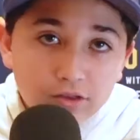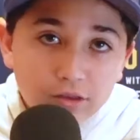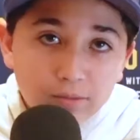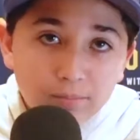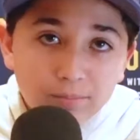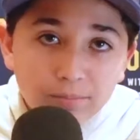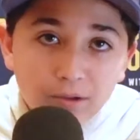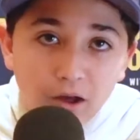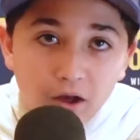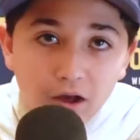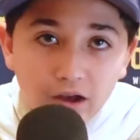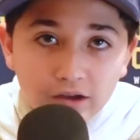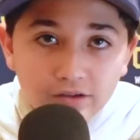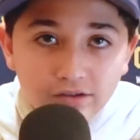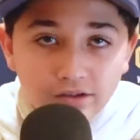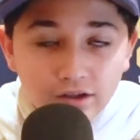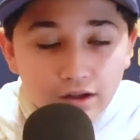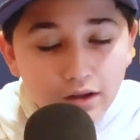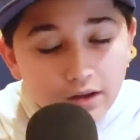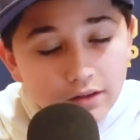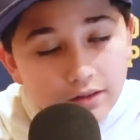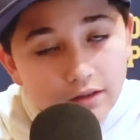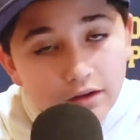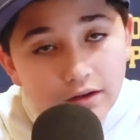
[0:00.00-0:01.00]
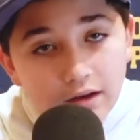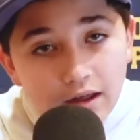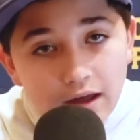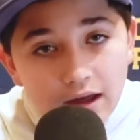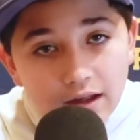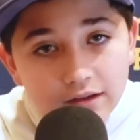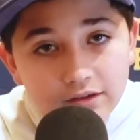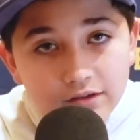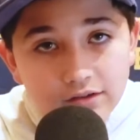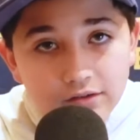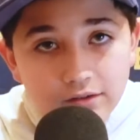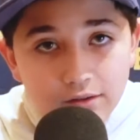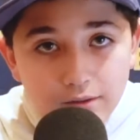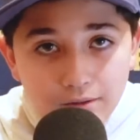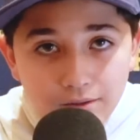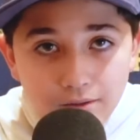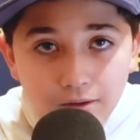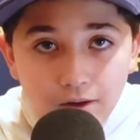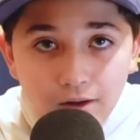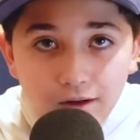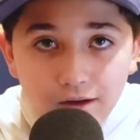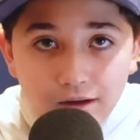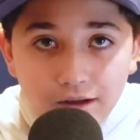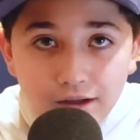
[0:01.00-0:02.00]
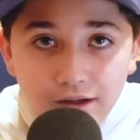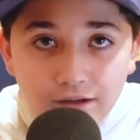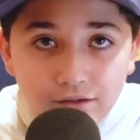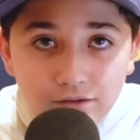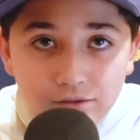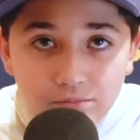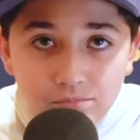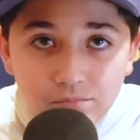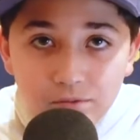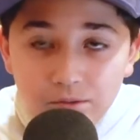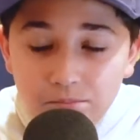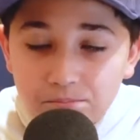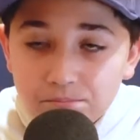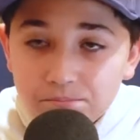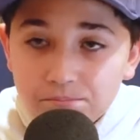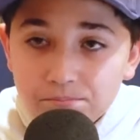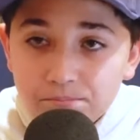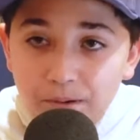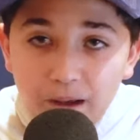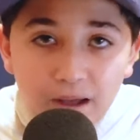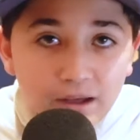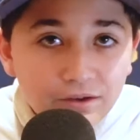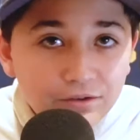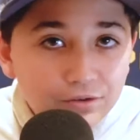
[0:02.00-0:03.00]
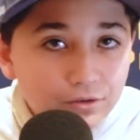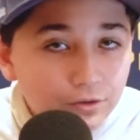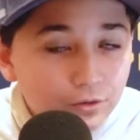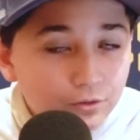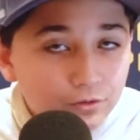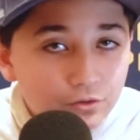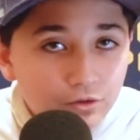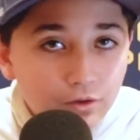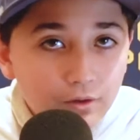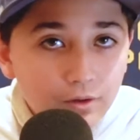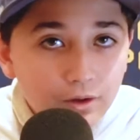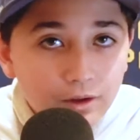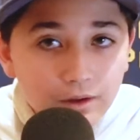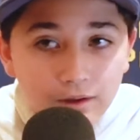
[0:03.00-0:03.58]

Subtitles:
the Bucks, the Nets, the Rockets, the Pacers.